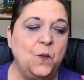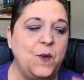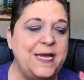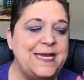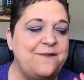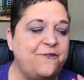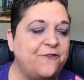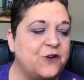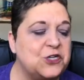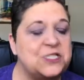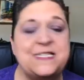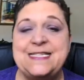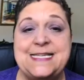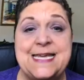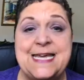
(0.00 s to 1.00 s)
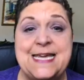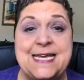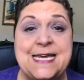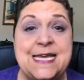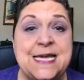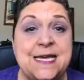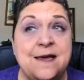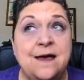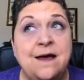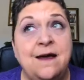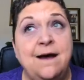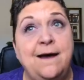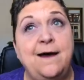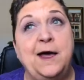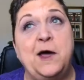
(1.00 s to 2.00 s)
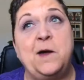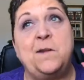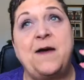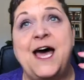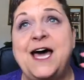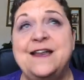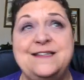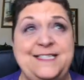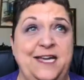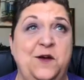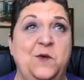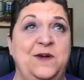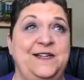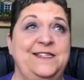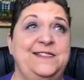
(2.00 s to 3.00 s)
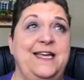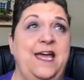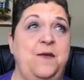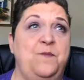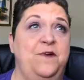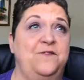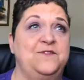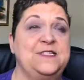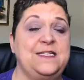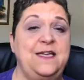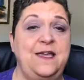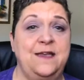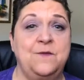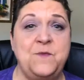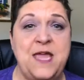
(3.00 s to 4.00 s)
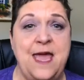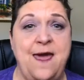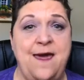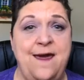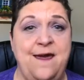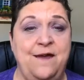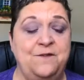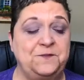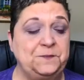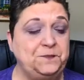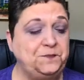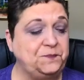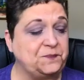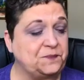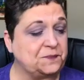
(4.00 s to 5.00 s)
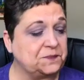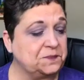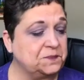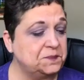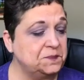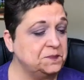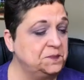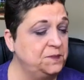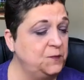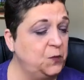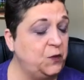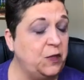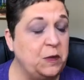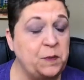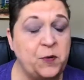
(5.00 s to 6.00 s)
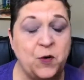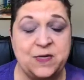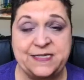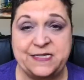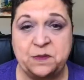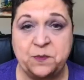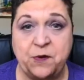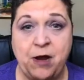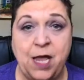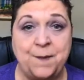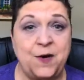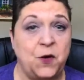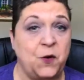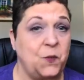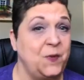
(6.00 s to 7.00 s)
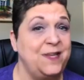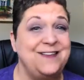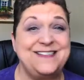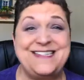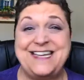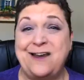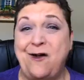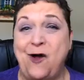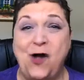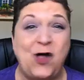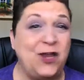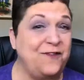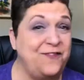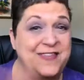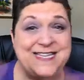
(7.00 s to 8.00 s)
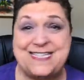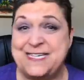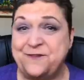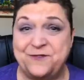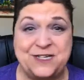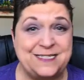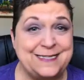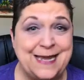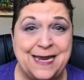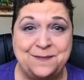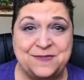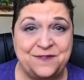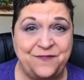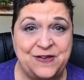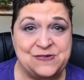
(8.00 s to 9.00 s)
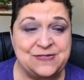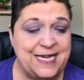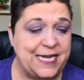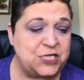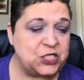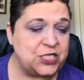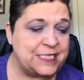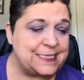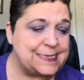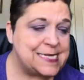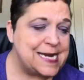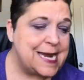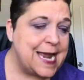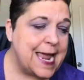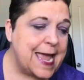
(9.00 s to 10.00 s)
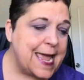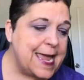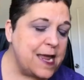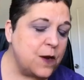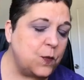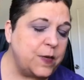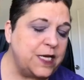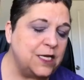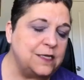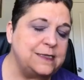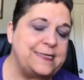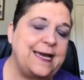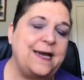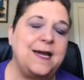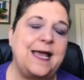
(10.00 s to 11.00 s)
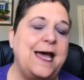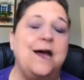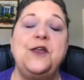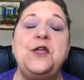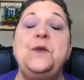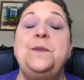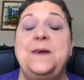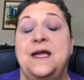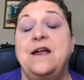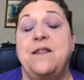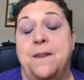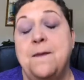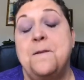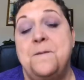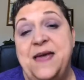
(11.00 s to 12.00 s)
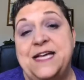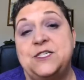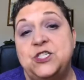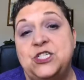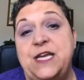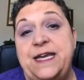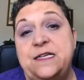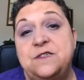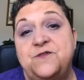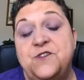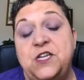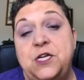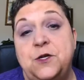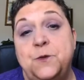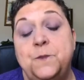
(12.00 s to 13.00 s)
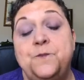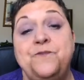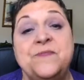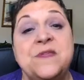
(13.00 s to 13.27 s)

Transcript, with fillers: we first did um, how to tell what type of skin we have, the importance of primer. We looked at all of the different types of foundations, and we looked at how do you pick the best shades for you.